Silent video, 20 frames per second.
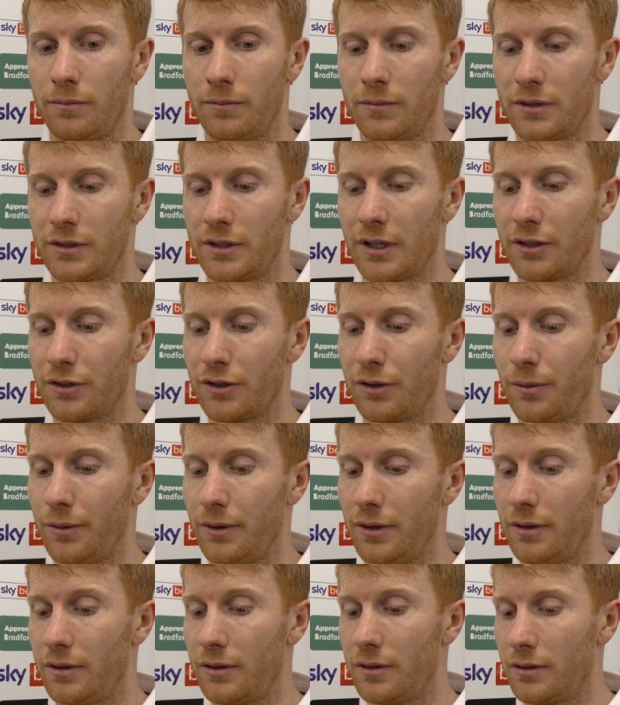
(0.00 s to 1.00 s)
stick to
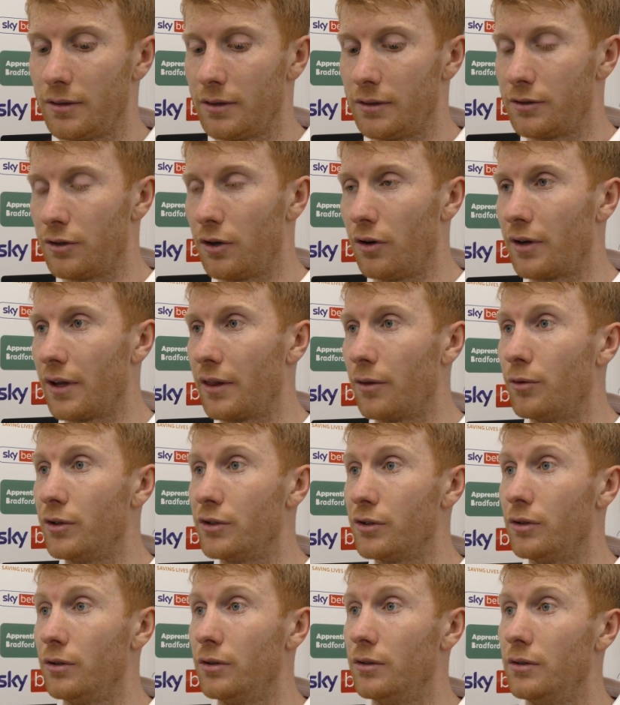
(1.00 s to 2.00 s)
and sort of get the
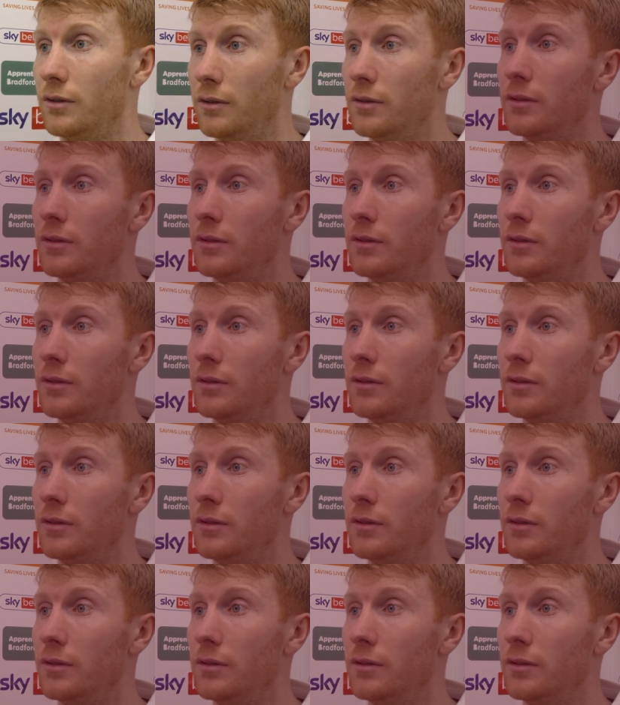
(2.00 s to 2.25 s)
result.